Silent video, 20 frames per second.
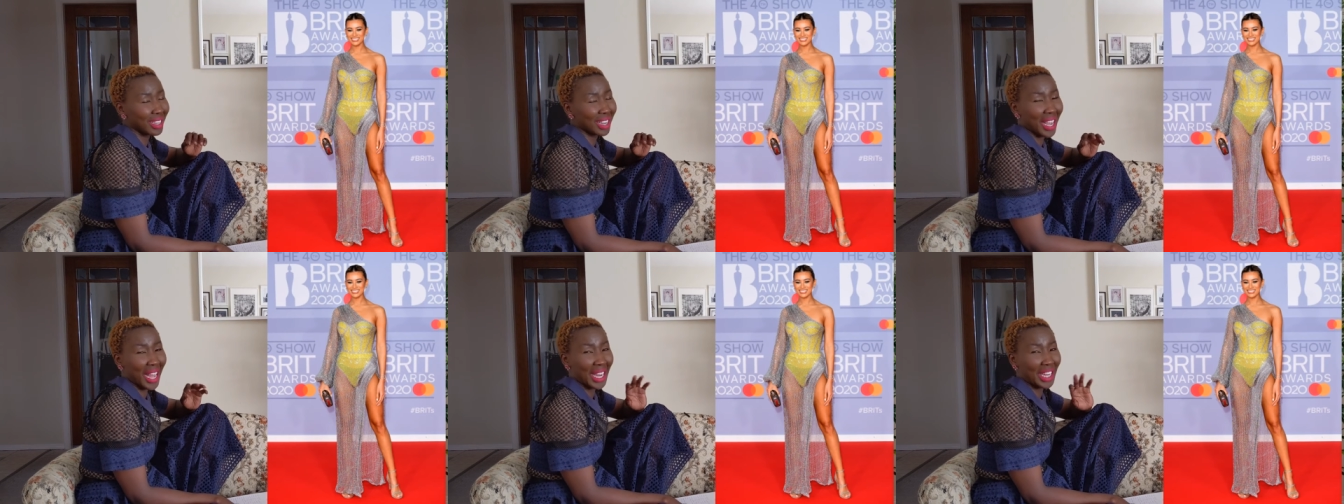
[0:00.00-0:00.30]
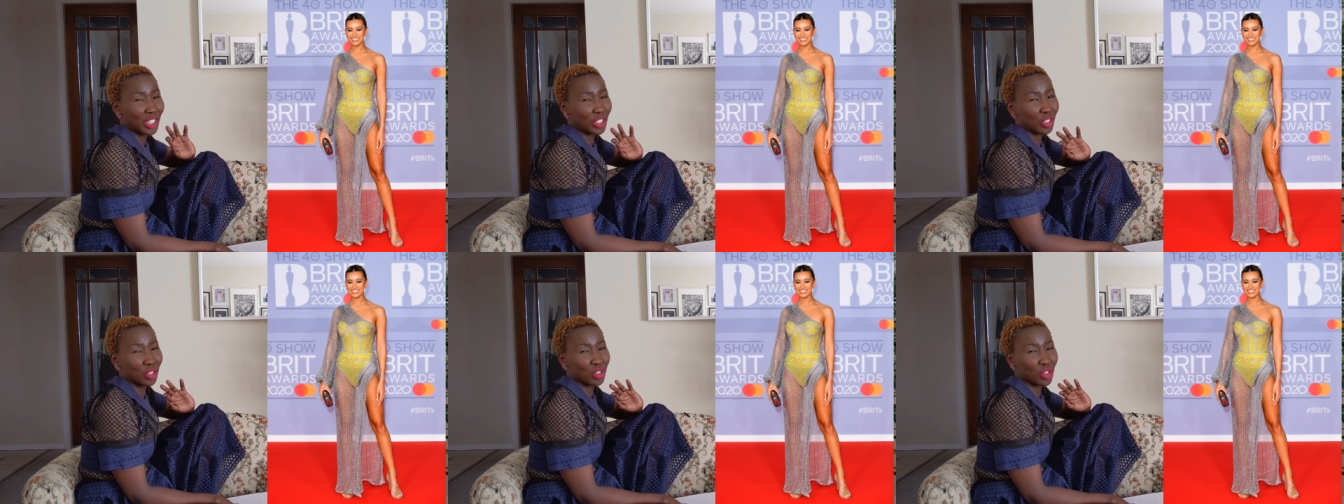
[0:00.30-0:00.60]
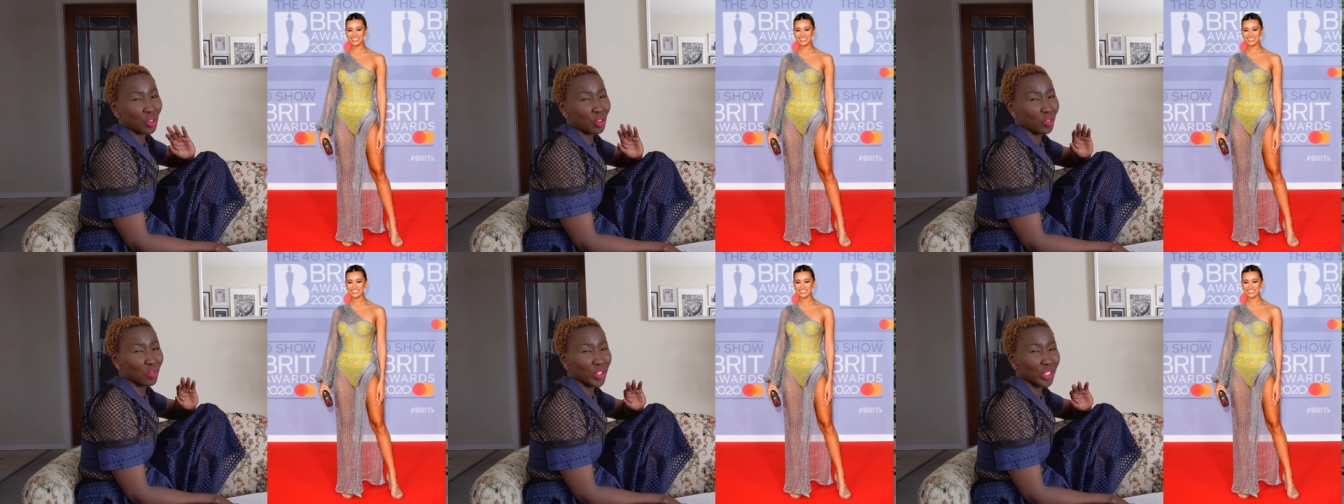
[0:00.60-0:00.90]
kind of
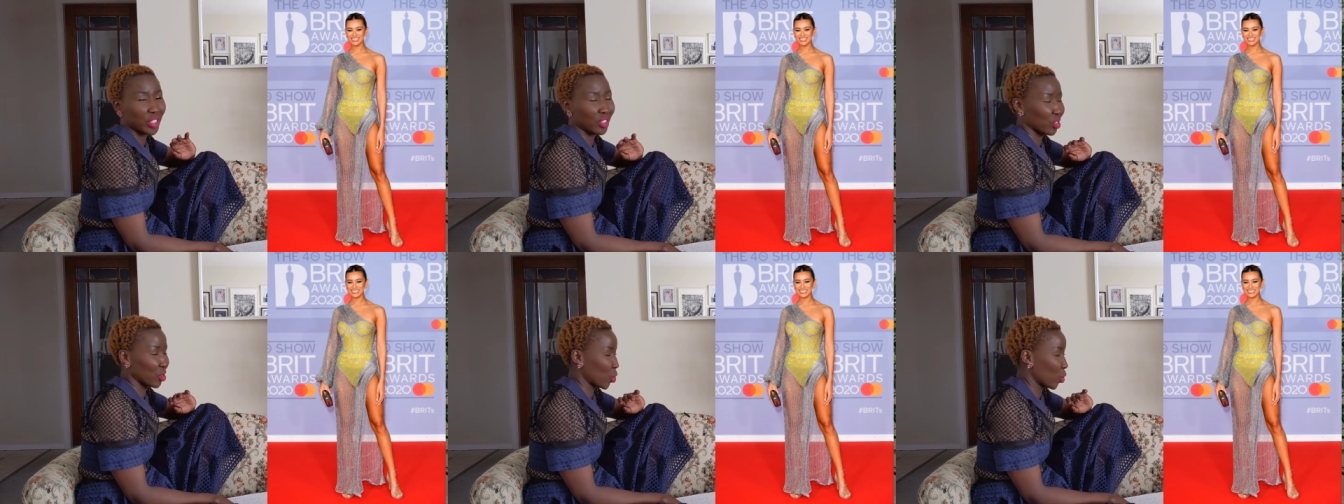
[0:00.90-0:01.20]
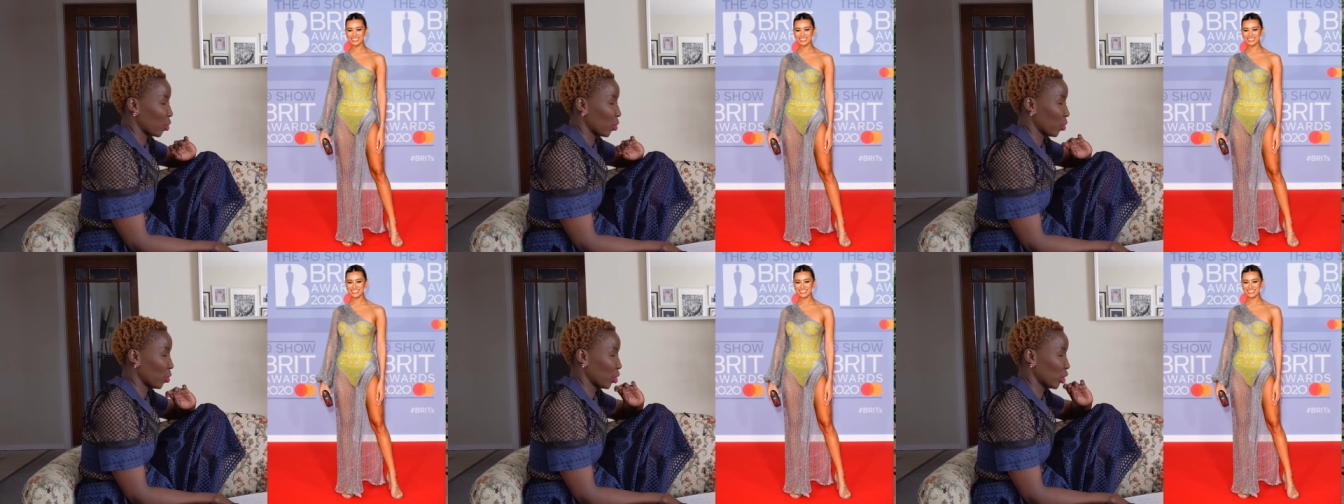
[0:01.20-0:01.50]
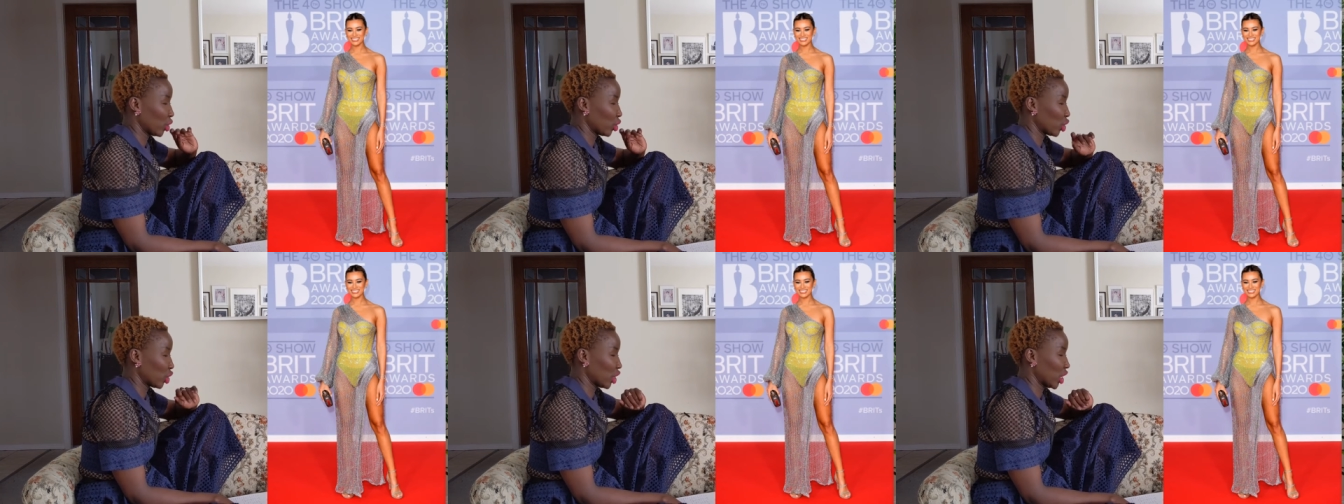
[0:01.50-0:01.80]
just over this
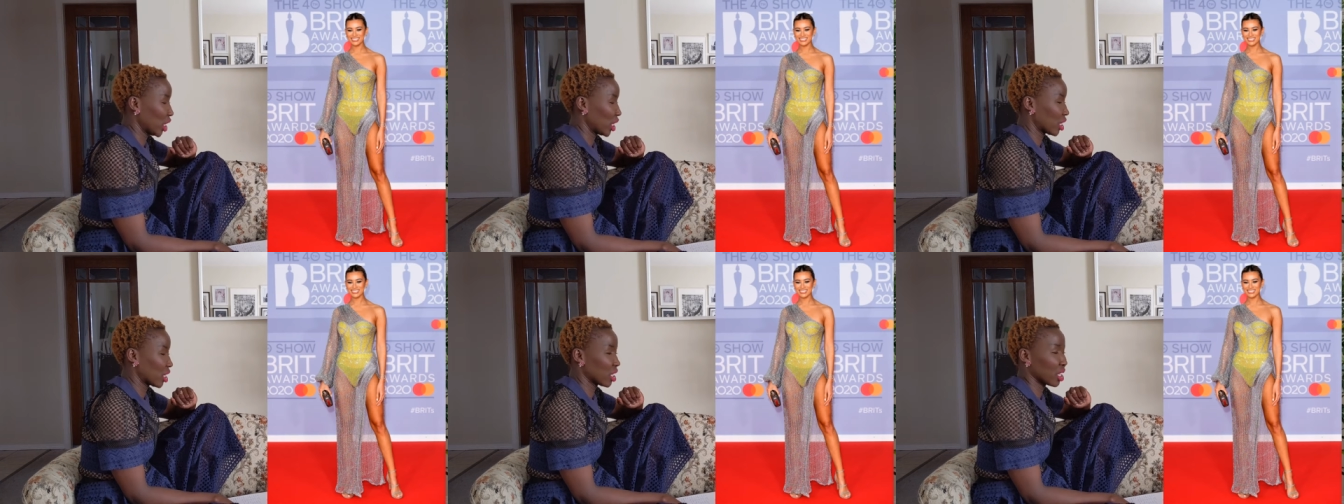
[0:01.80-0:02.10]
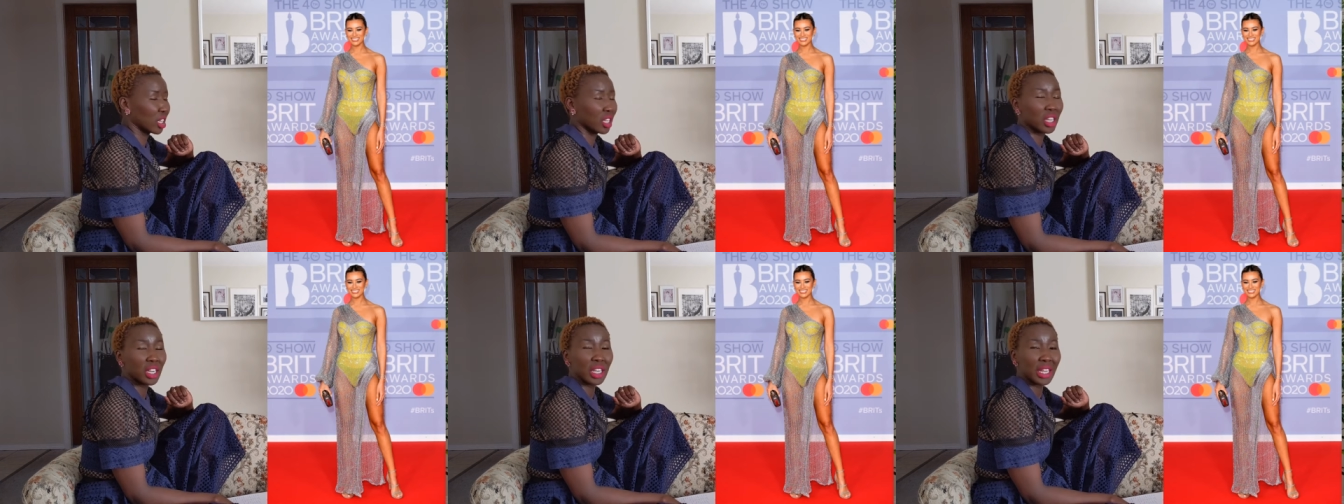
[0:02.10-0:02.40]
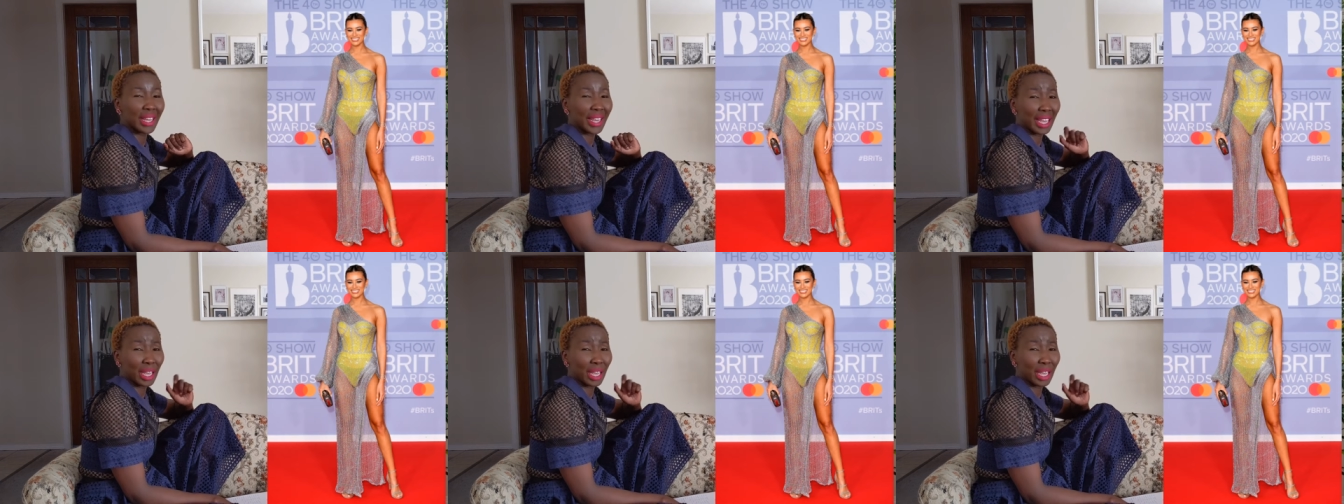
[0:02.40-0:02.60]
whole sheer